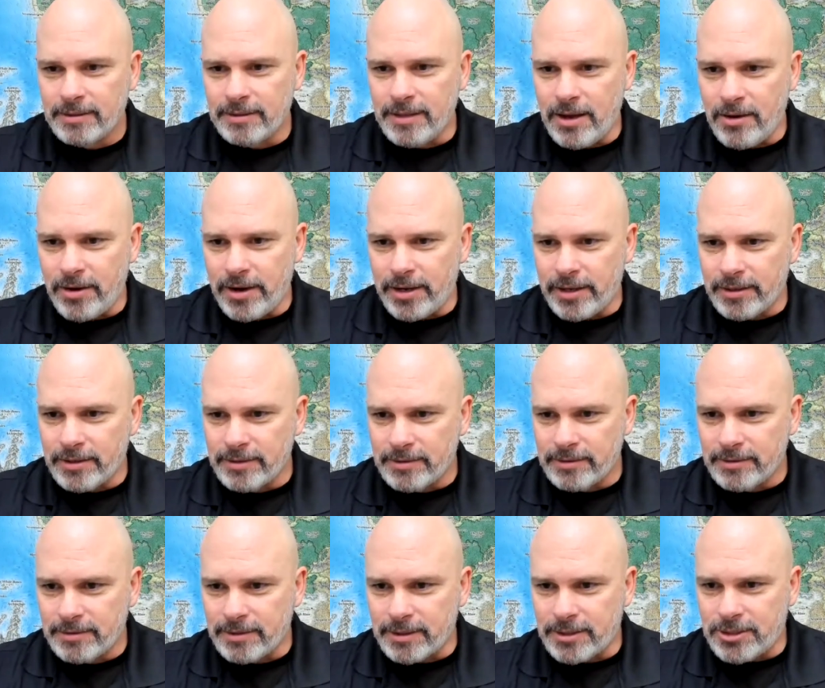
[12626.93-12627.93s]
Larry,
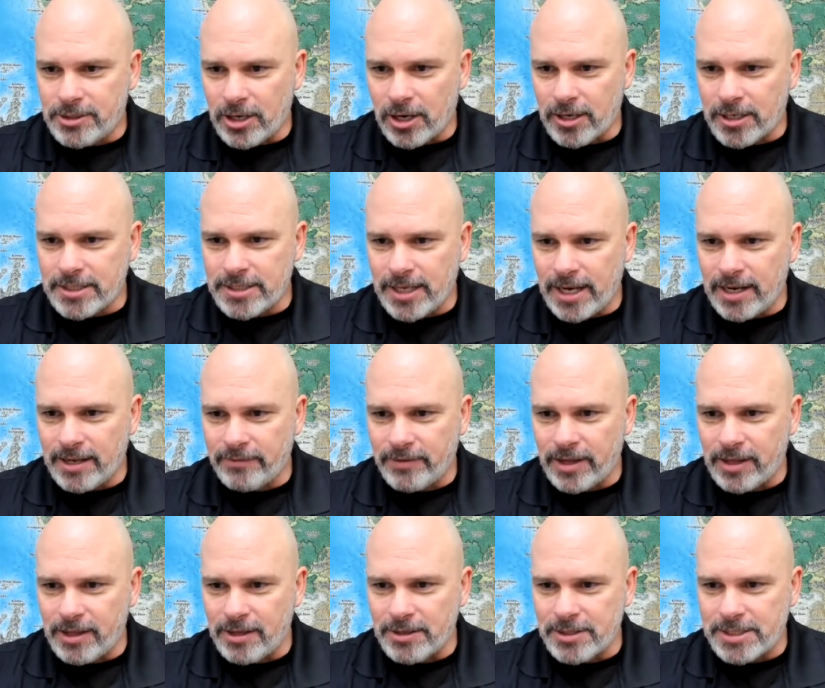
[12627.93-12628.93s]
the dark side of
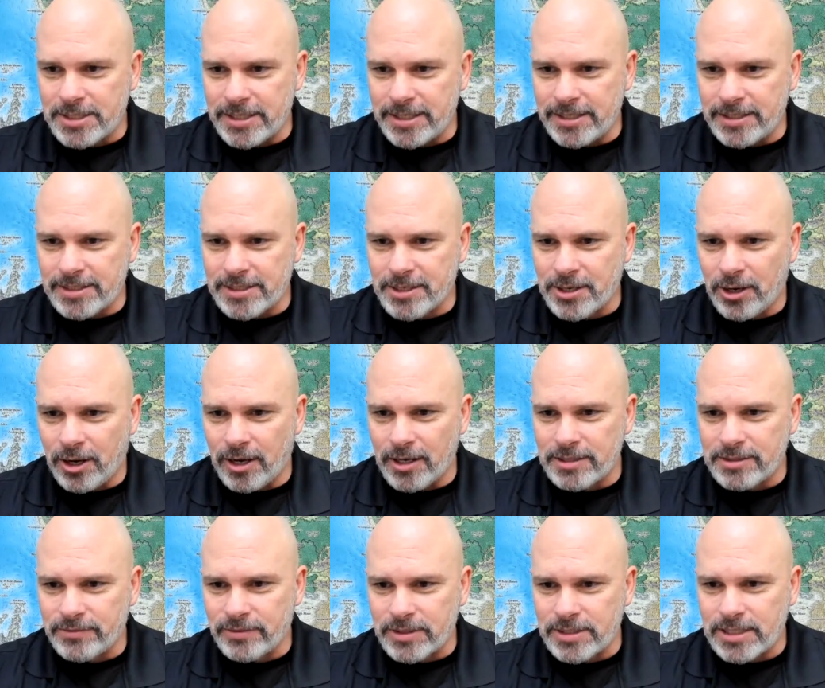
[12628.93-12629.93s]
LLCs:
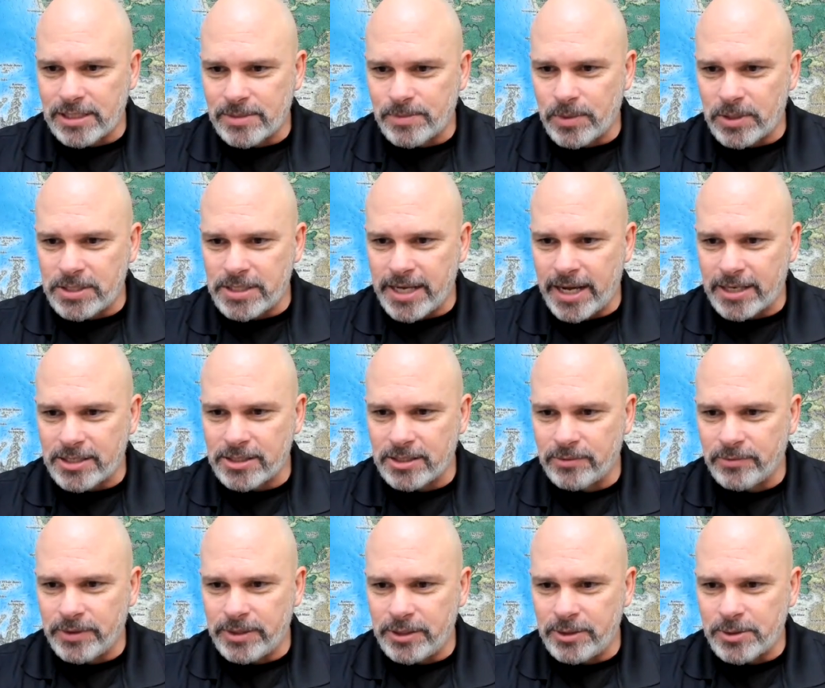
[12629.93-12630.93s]
cost versus
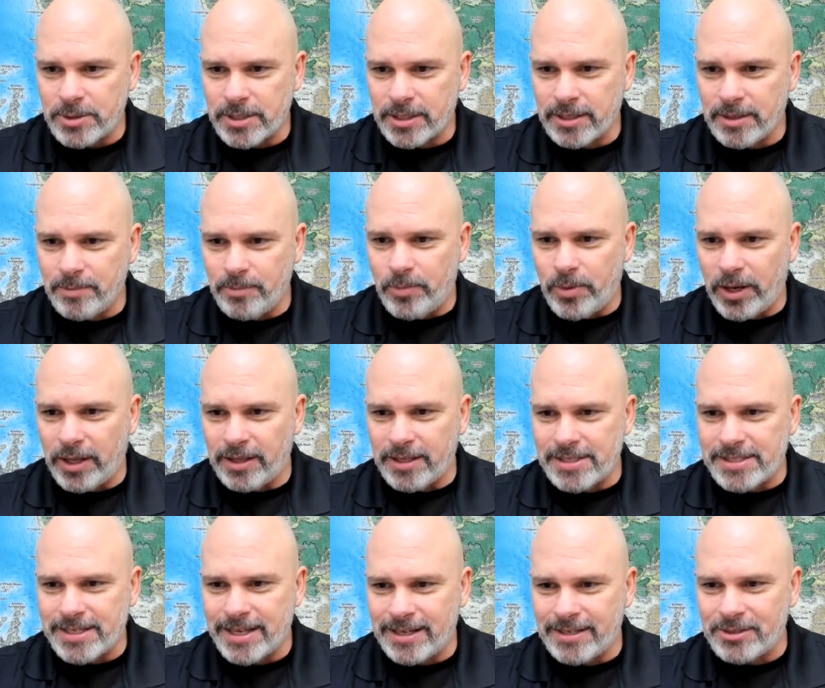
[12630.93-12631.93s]
protection when using
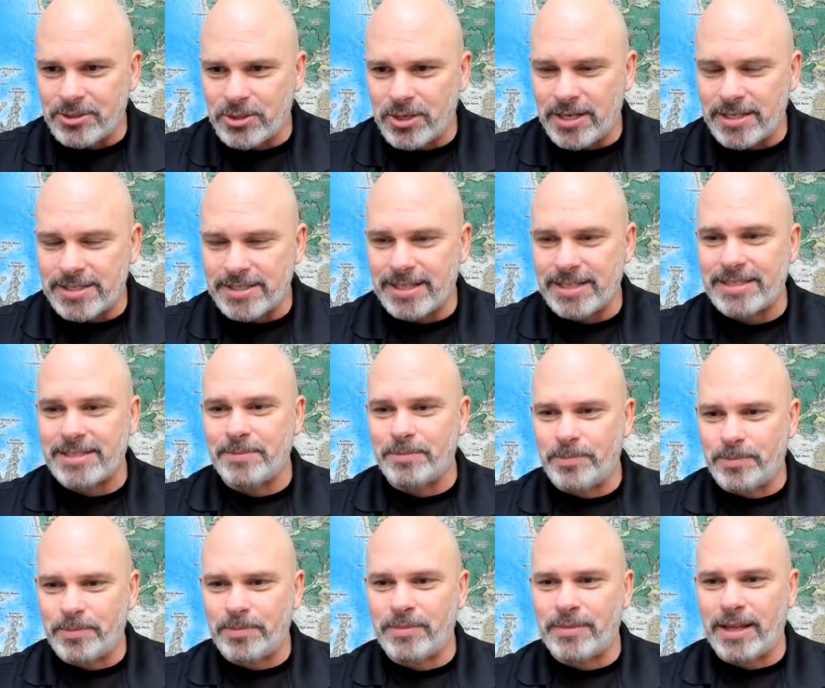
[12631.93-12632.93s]
umbrellas and trusts. That's a
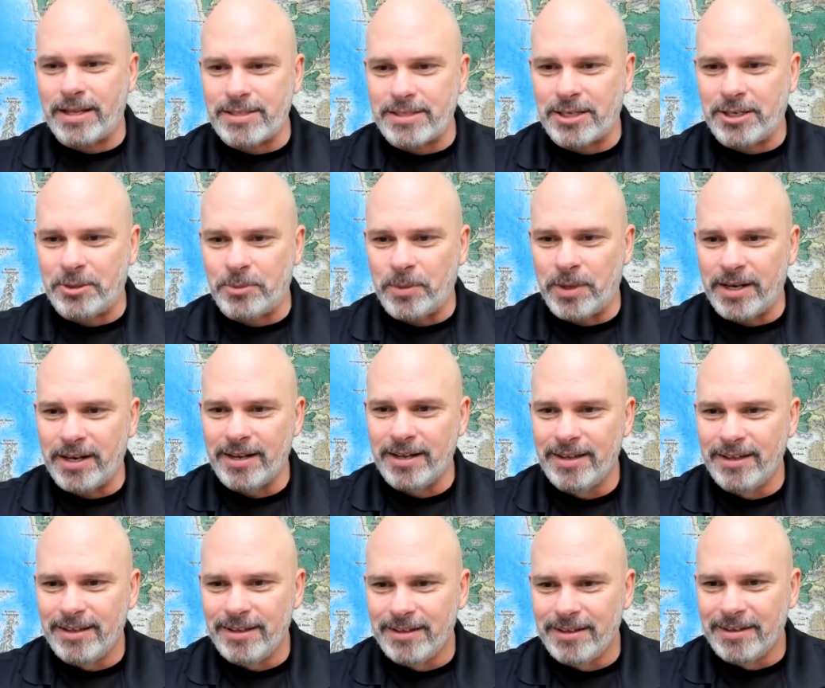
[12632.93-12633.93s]
that's a good one.
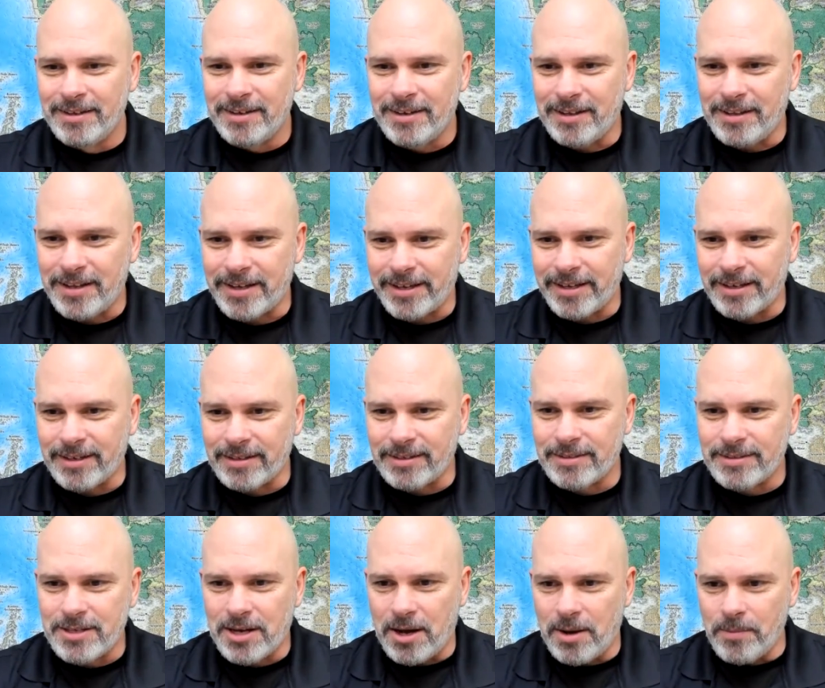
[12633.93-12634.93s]
I like it.
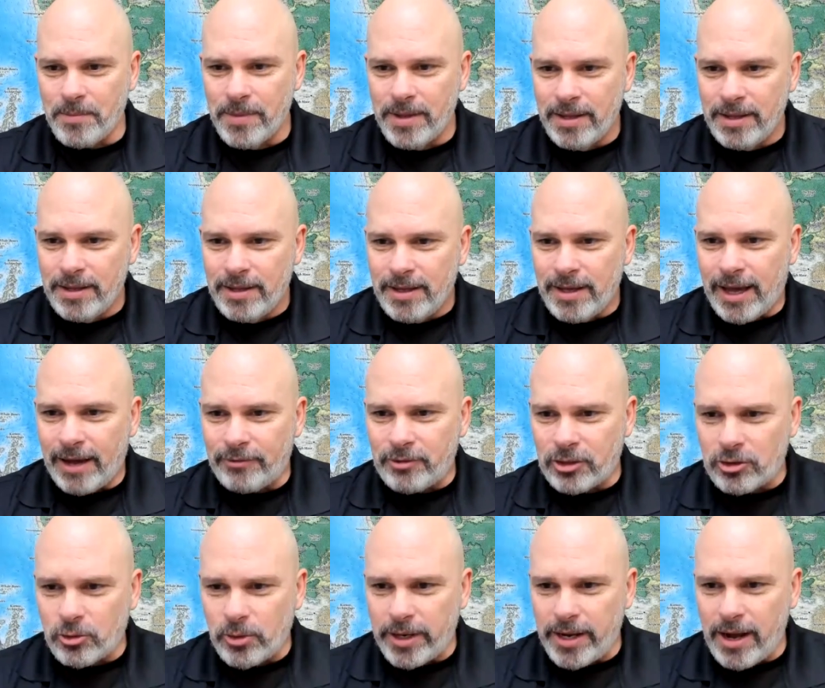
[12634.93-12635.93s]
Tom,
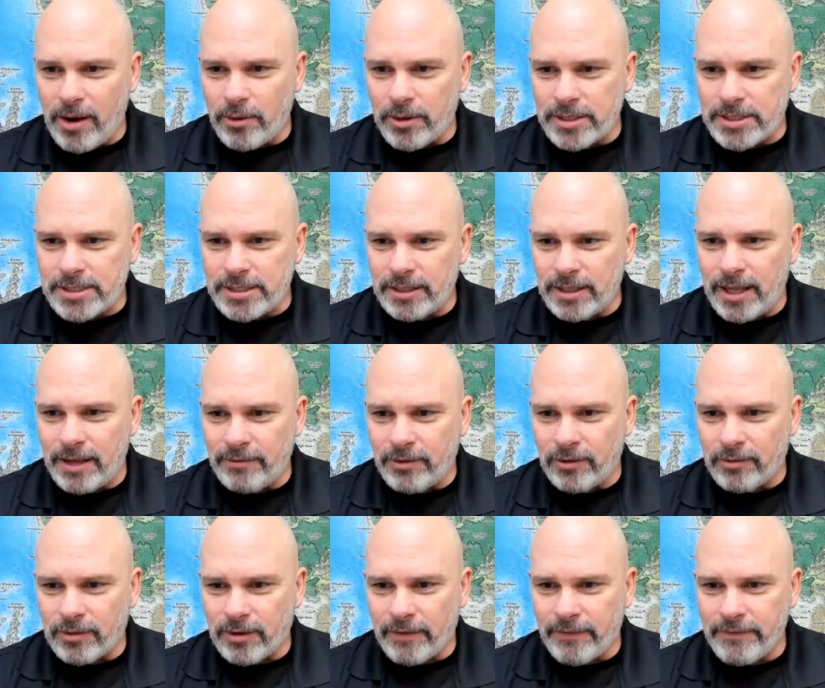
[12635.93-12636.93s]
after three hours, still have
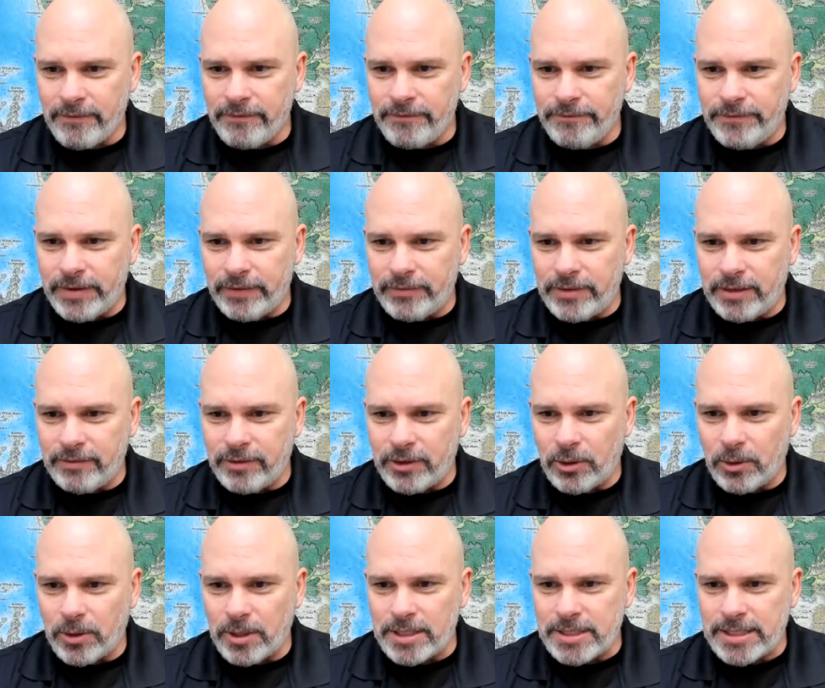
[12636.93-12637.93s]
over 50
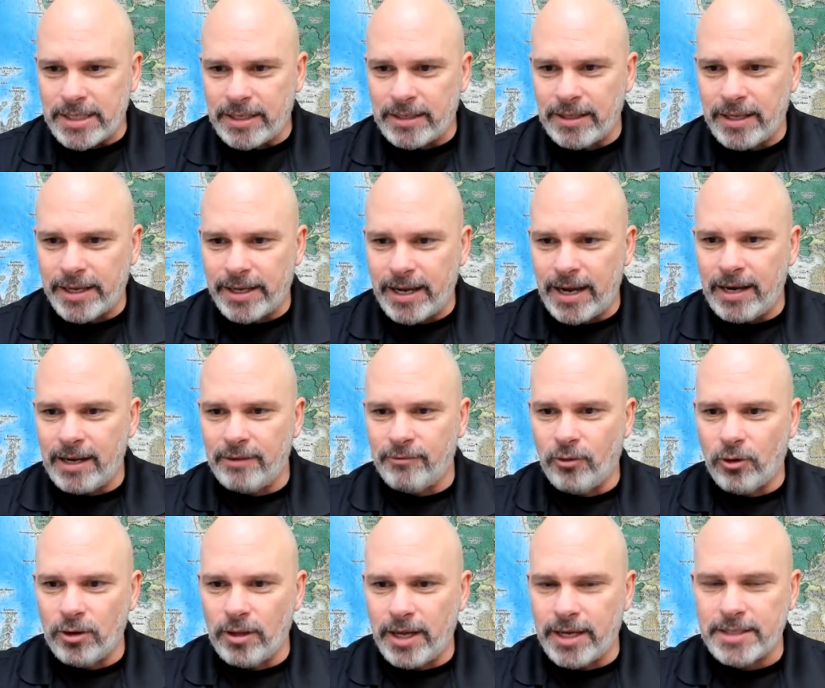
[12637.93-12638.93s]
viewers and like
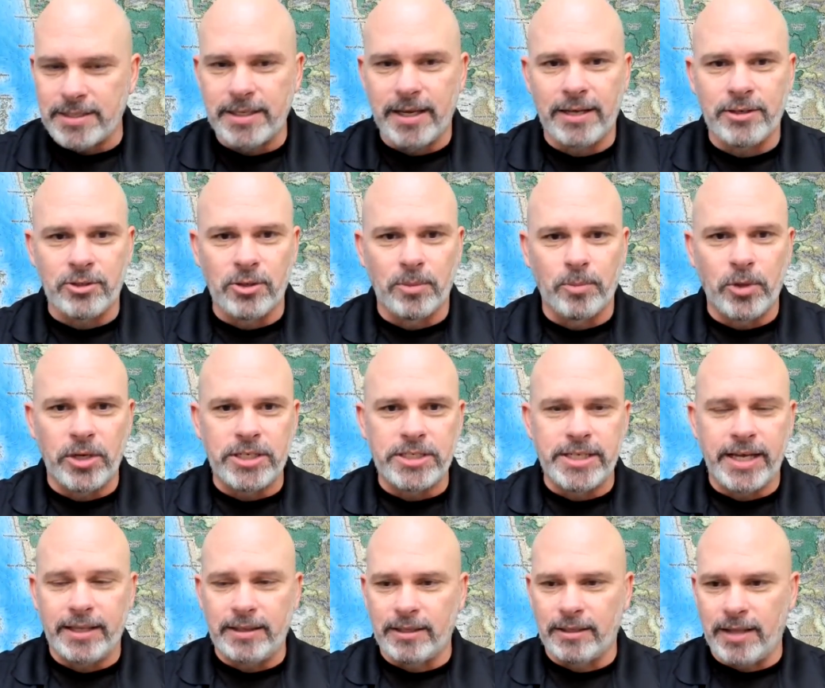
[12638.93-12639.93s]
84 likes. Yeah, I do
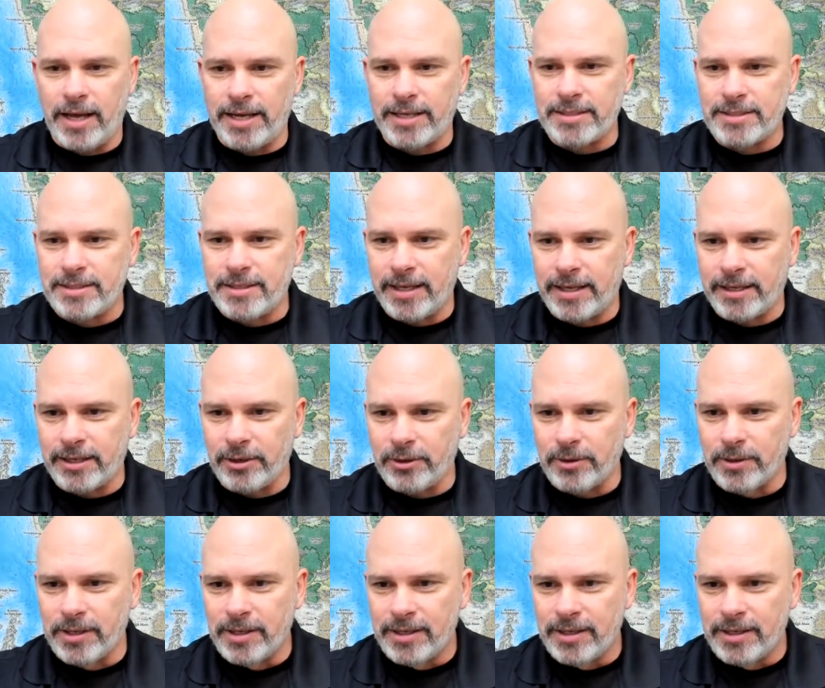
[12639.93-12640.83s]
appreciate the likes. Thank you.